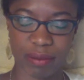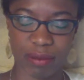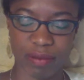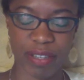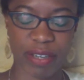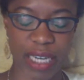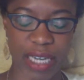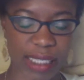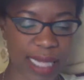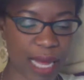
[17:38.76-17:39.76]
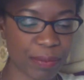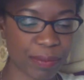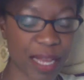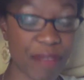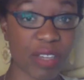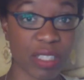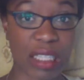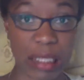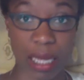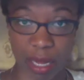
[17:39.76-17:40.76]
very nice. I'm definitely
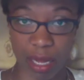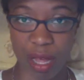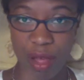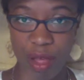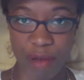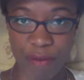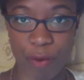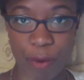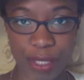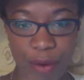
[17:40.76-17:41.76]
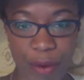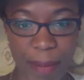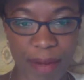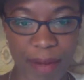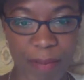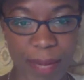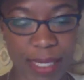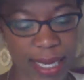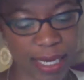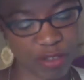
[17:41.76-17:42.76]
looking forward to going back for my
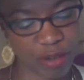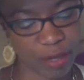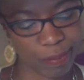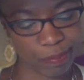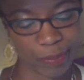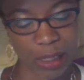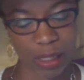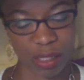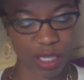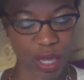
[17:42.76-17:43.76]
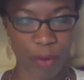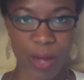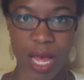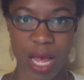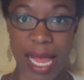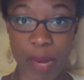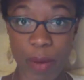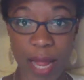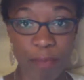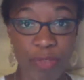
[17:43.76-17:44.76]
day trip. So
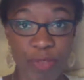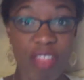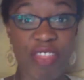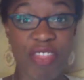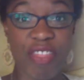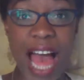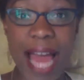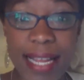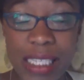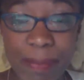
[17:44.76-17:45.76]
anyway, that is